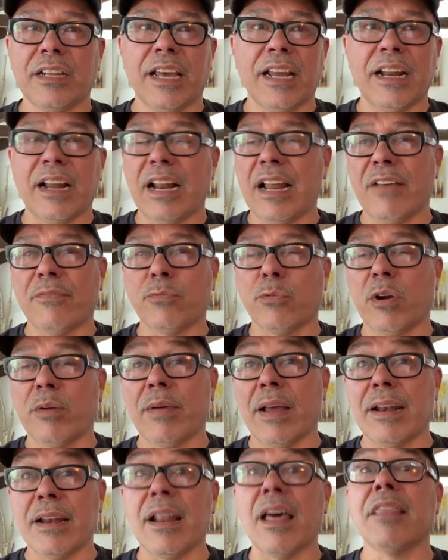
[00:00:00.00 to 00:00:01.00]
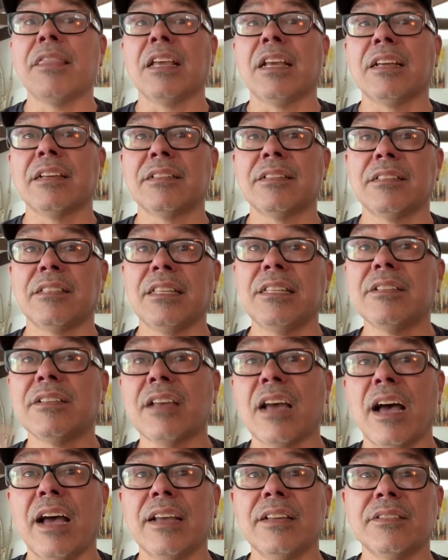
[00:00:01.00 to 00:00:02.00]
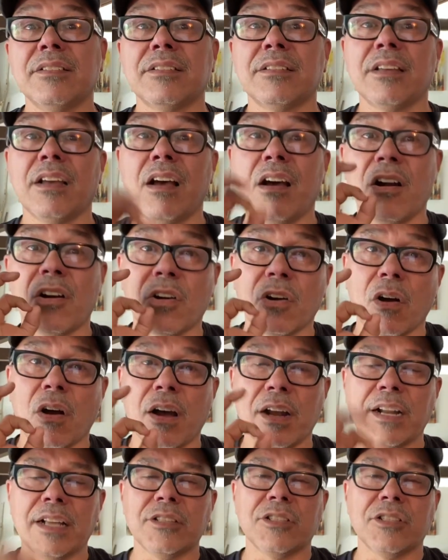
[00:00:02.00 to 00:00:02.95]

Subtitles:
and I don't have to worry about nothing because these guys are on it.